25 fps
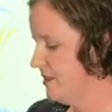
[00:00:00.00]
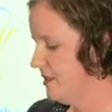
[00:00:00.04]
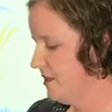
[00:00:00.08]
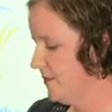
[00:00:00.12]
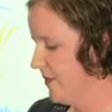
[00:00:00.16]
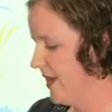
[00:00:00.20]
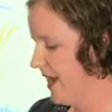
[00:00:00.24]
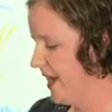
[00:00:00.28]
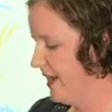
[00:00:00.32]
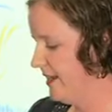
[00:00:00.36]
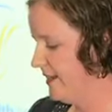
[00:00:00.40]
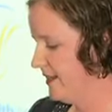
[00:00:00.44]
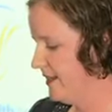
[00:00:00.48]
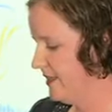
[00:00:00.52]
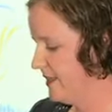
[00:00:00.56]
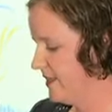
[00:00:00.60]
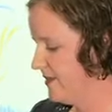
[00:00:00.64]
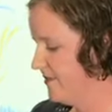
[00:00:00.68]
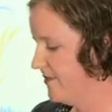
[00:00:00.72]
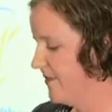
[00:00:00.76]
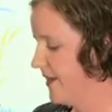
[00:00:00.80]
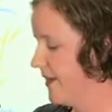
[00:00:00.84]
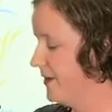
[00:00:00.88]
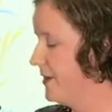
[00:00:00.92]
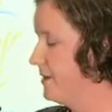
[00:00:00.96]

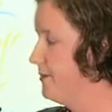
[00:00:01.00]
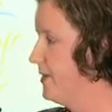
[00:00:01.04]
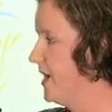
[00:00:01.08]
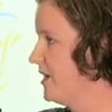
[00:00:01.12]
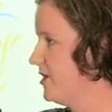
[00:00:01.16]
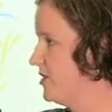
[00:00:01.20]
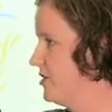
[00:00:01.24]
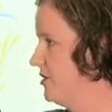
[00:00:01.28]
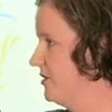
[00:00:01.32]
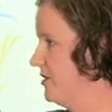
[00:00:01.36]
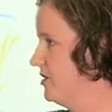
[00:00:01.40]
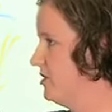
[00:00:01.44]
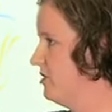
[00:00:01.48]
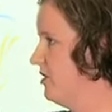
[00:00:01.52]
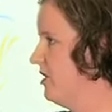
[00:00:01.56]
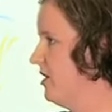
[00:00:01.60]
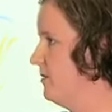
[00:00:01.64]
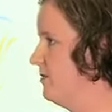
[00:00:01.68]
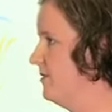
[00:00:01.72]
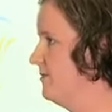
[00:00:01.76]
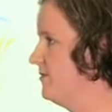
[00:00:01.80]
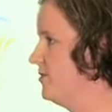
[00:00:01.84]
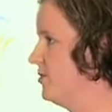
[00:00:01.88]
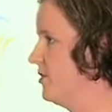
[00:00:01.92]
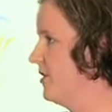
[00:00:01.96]
depends very much on the type of